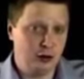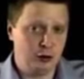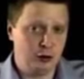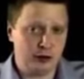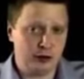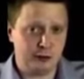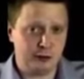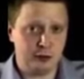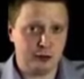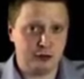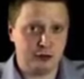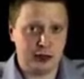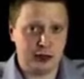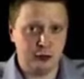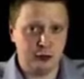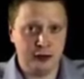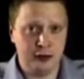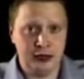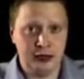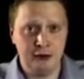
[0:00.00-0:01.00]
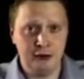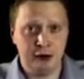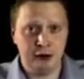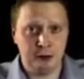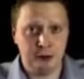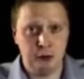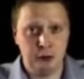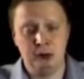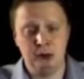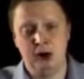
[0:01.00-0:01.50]
Or that's what Tal did anyway.
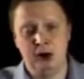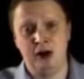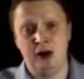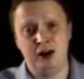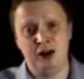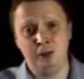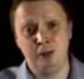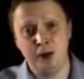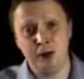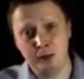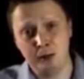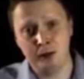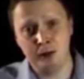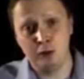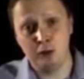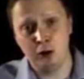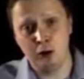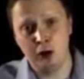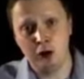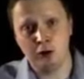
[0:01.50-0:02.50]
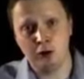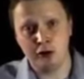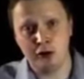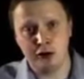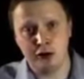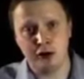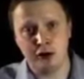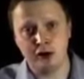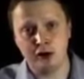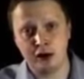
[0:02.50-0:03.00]
Probably one of the only people in the world who
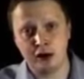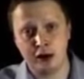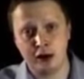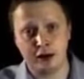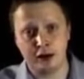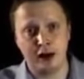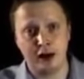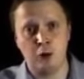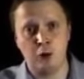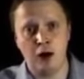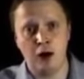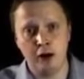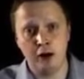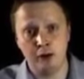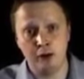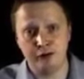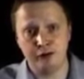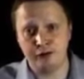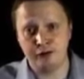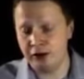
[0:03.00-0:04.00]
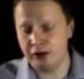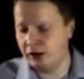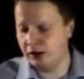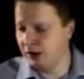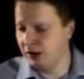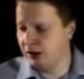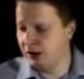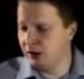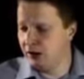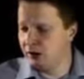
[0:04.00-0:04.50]
could get away with
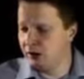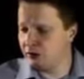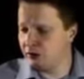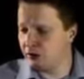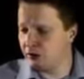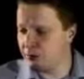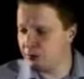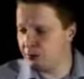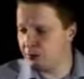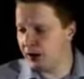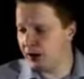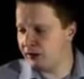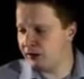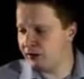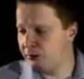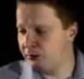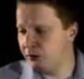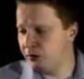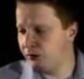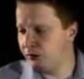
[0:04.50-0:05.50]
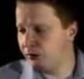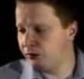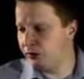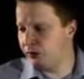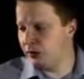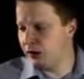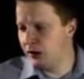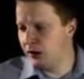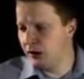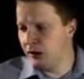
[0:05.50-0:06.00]
such brash moves.
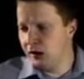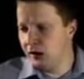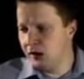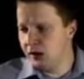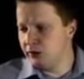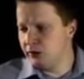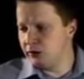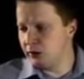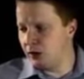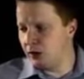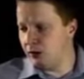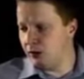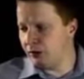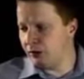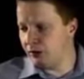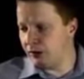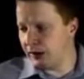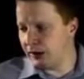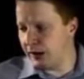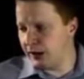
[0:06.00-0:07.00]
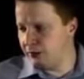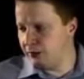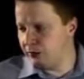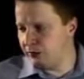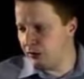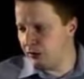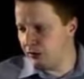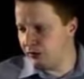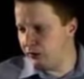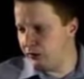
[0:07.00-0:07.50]
So the game
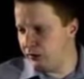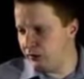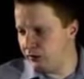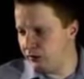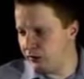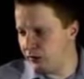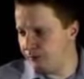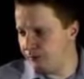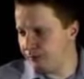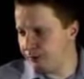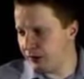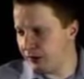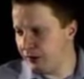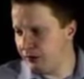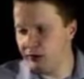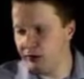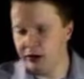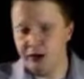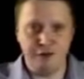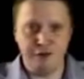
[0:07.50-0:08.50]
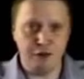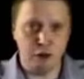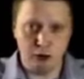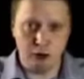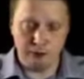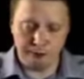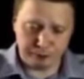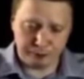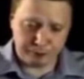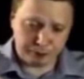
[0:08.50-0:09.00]
started
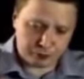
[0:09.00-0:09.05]
c4.